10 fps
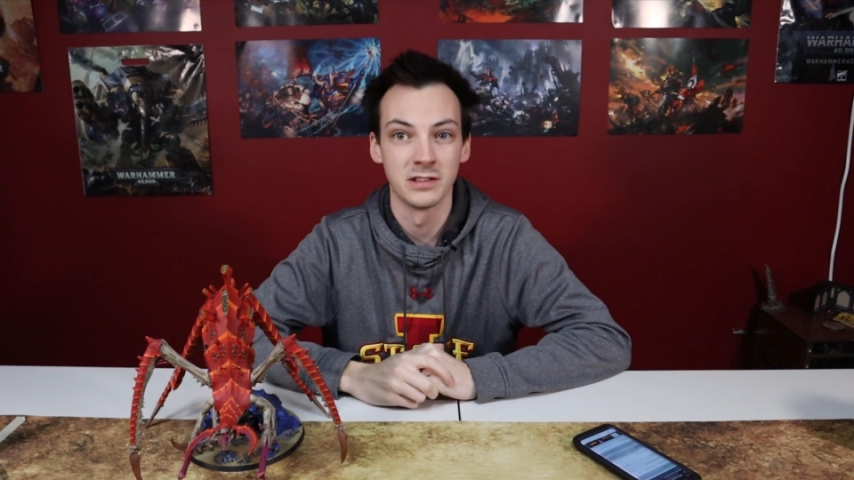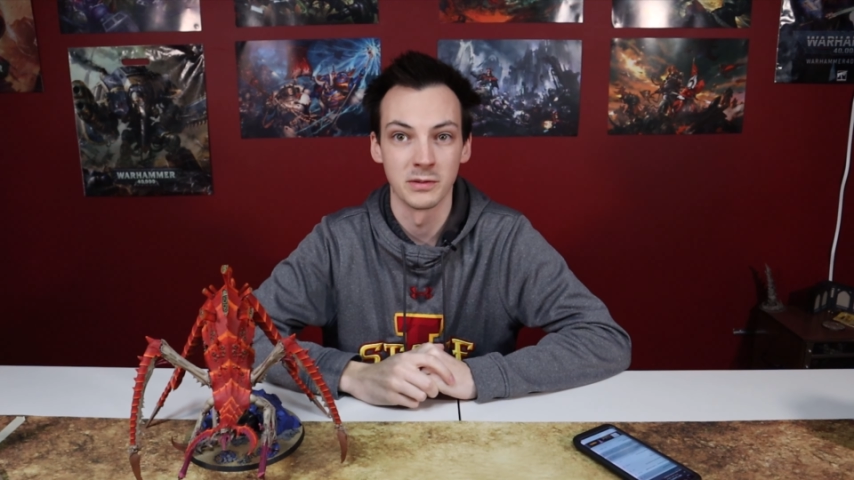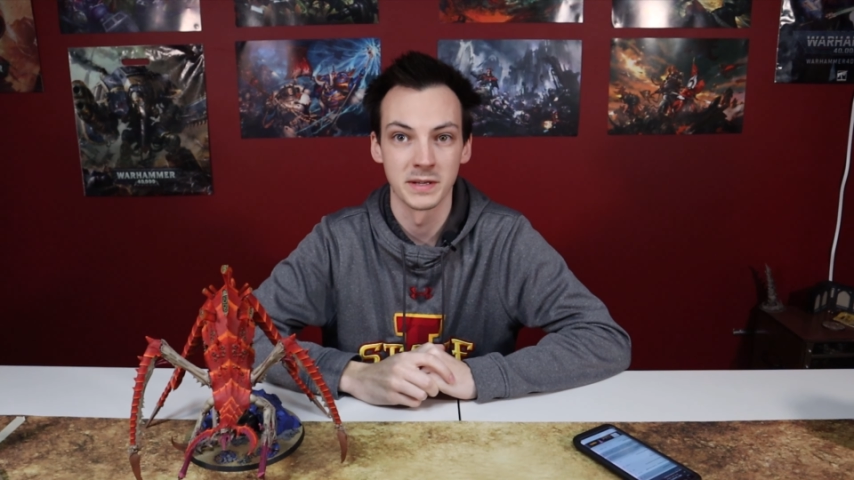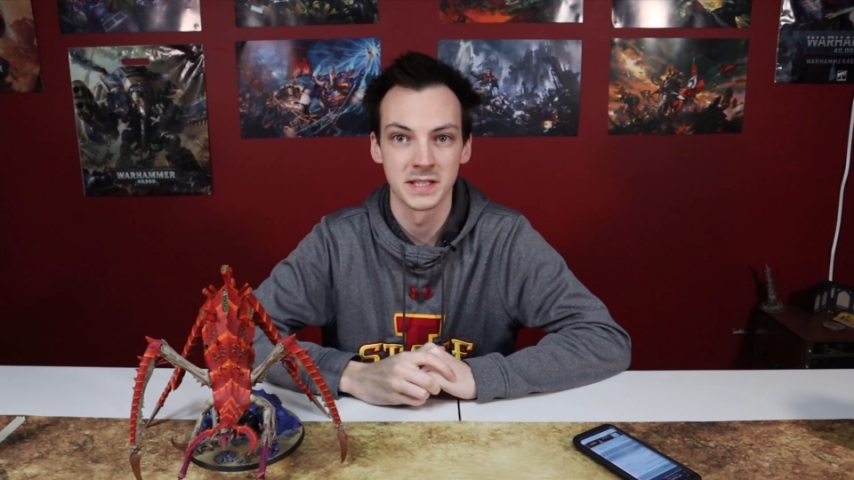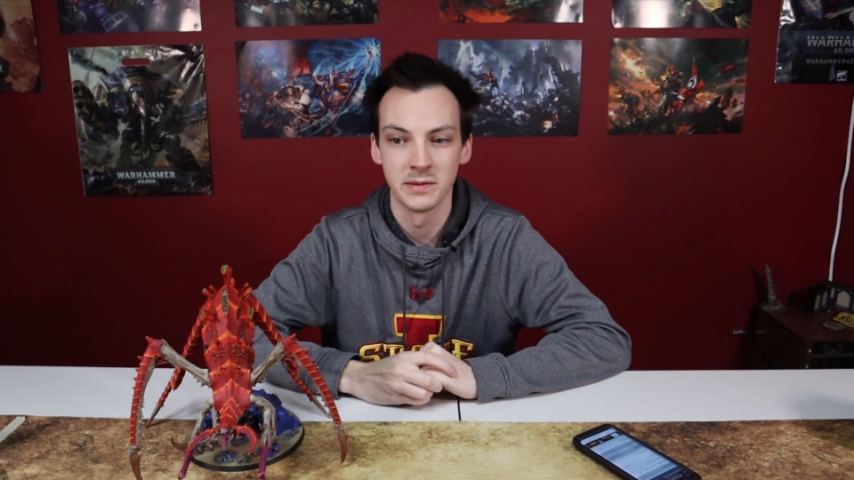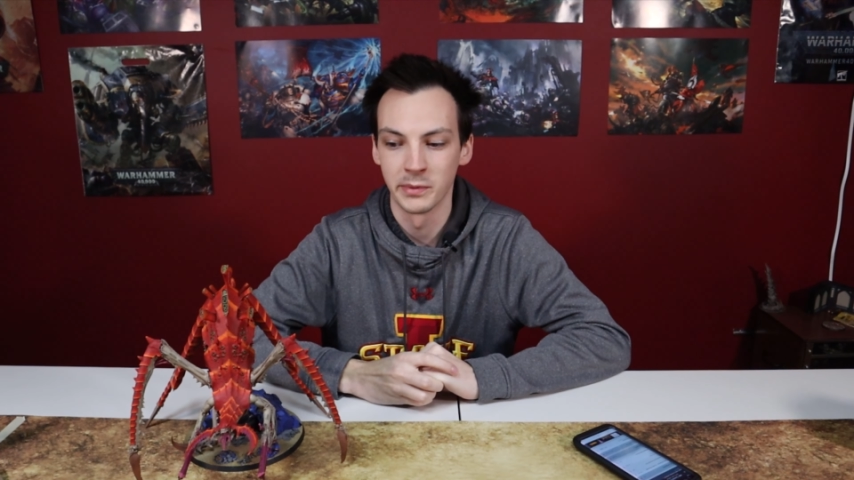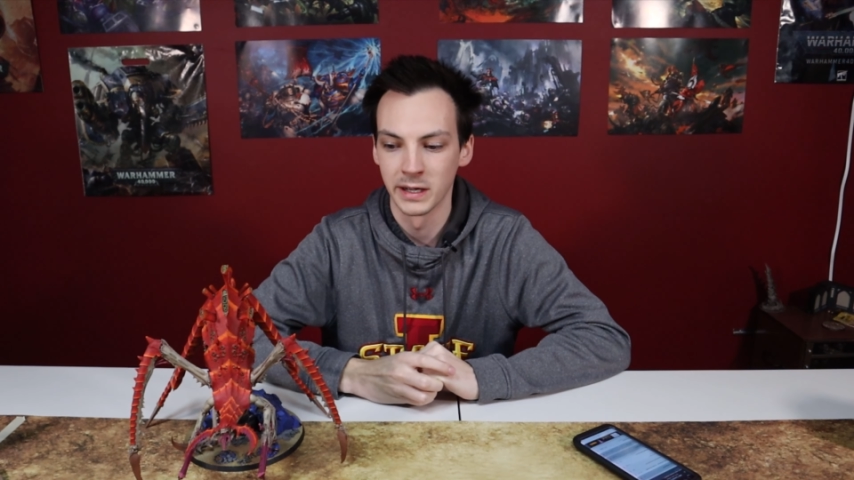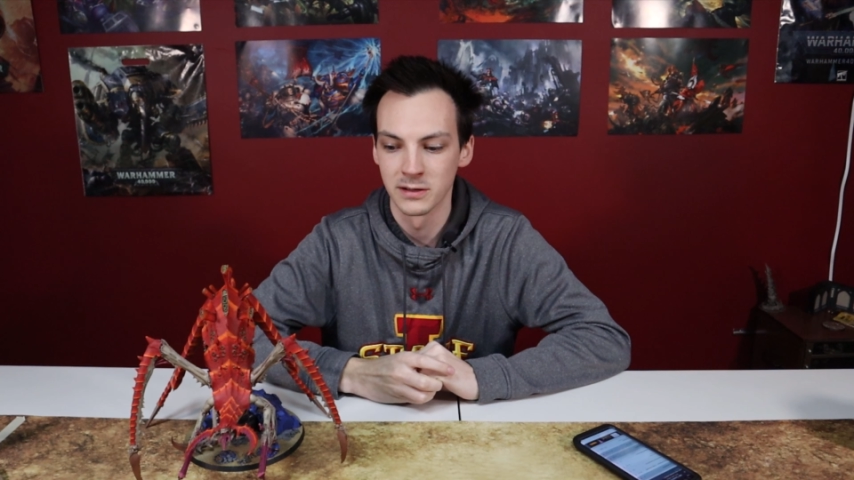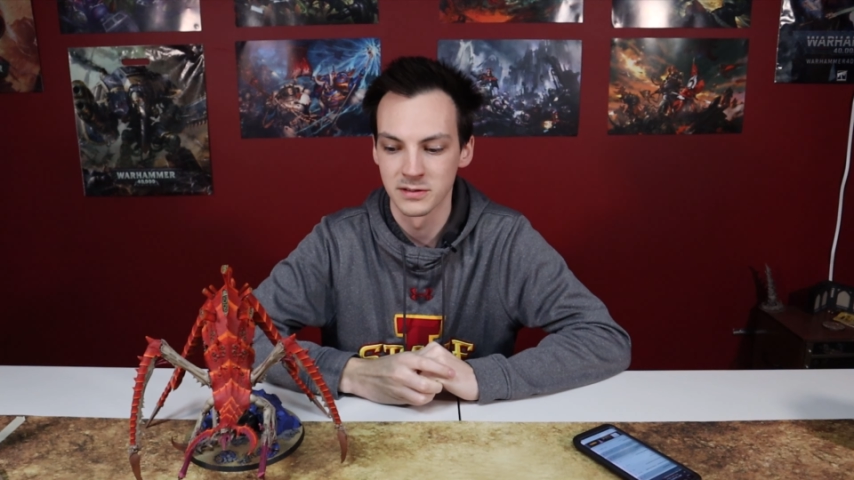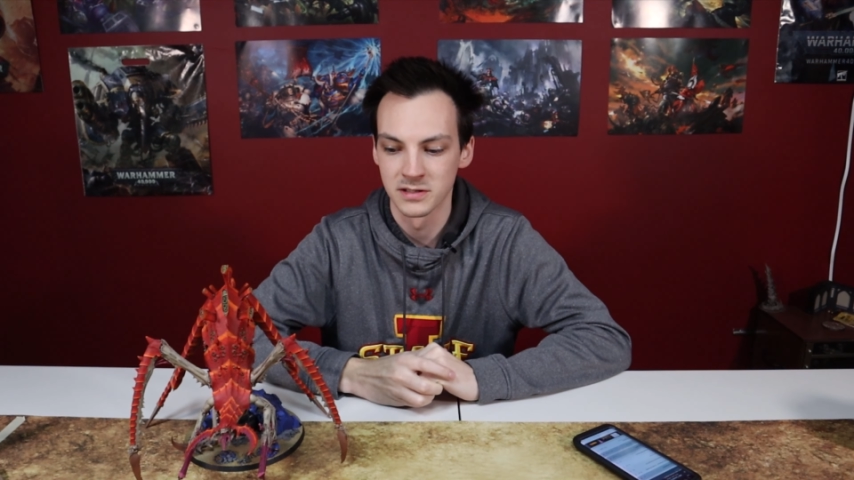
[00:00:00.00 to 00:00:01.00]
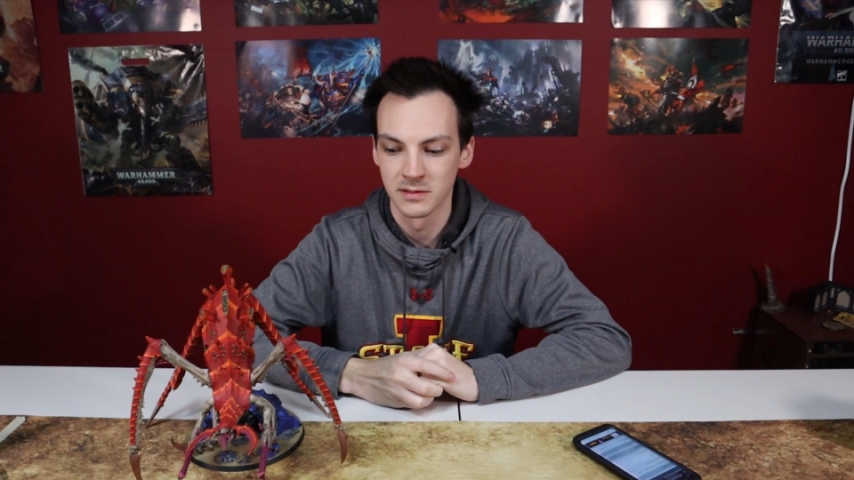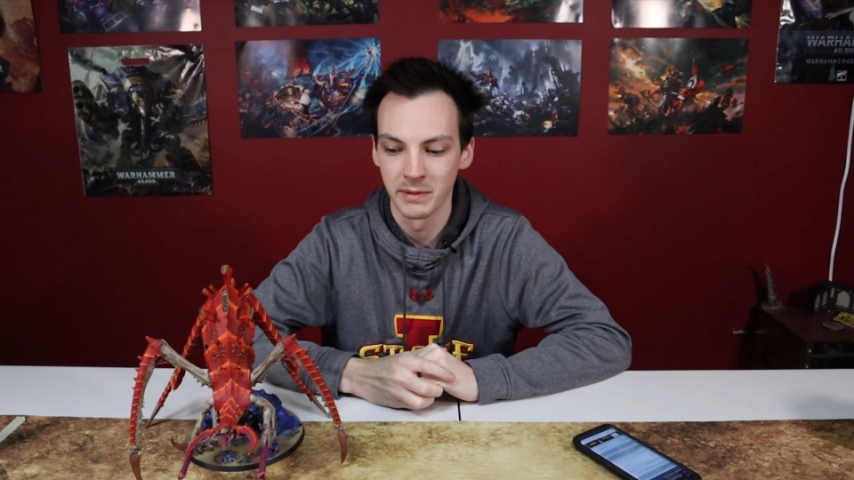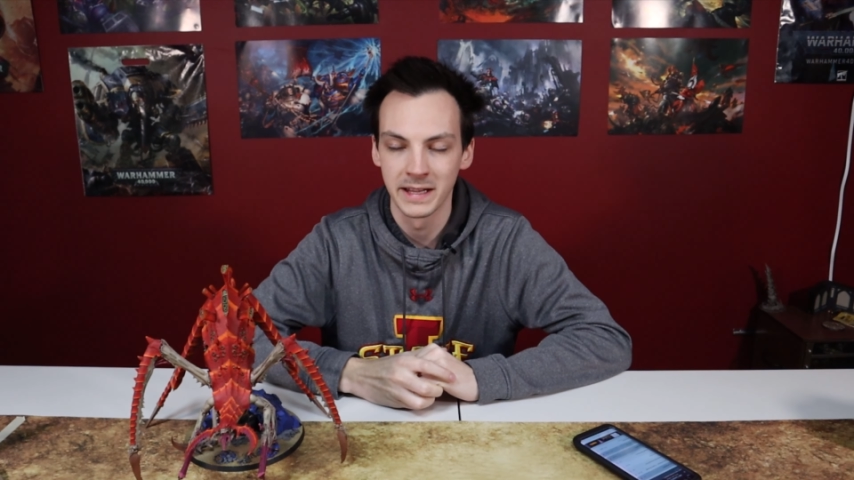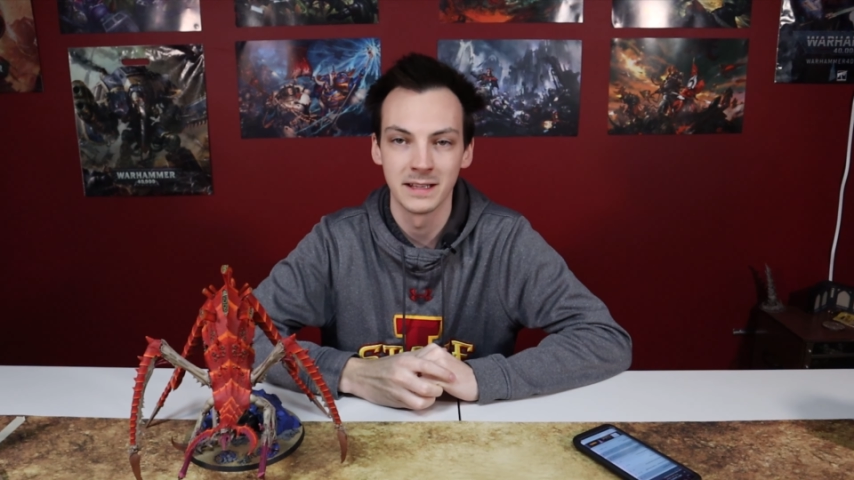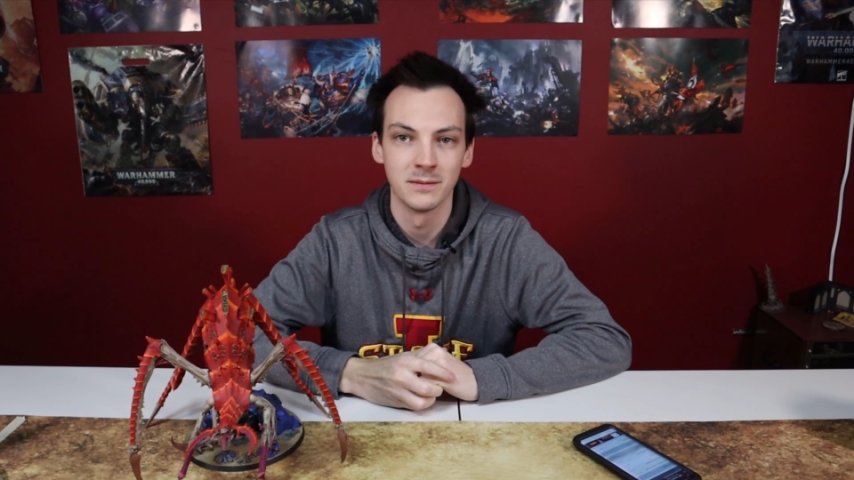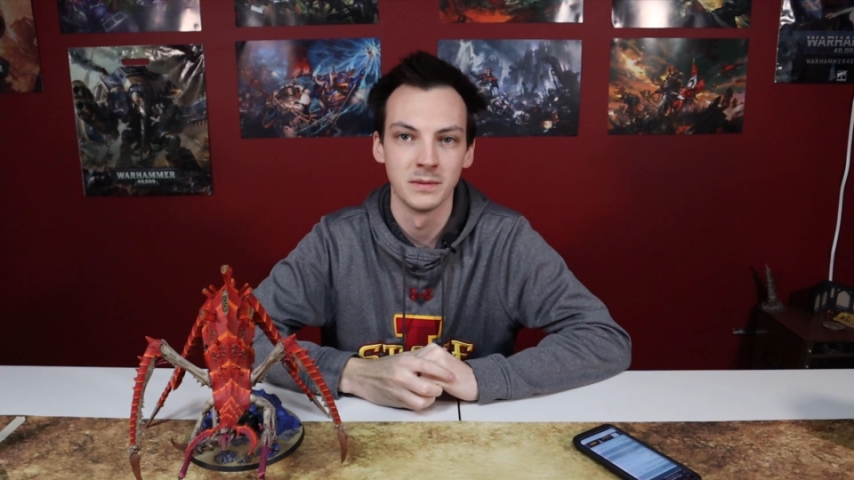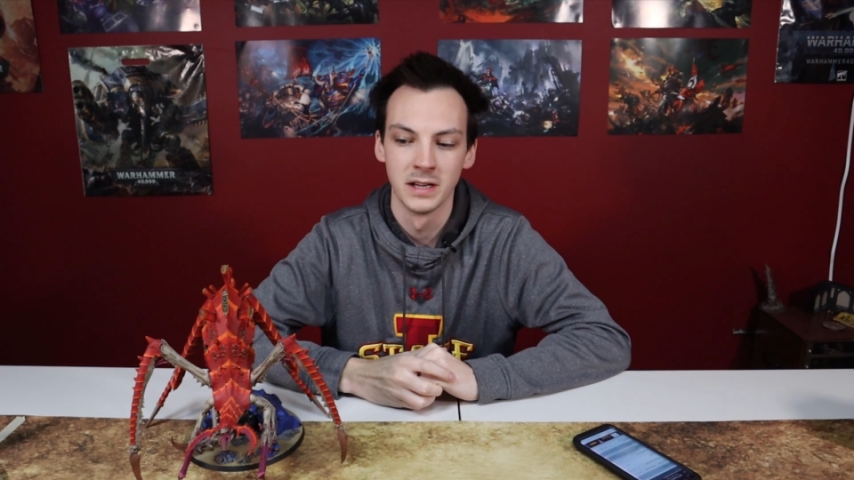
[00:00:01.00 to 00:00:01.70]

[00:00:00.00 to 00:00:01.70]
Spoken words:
Dermic Symbiosis to make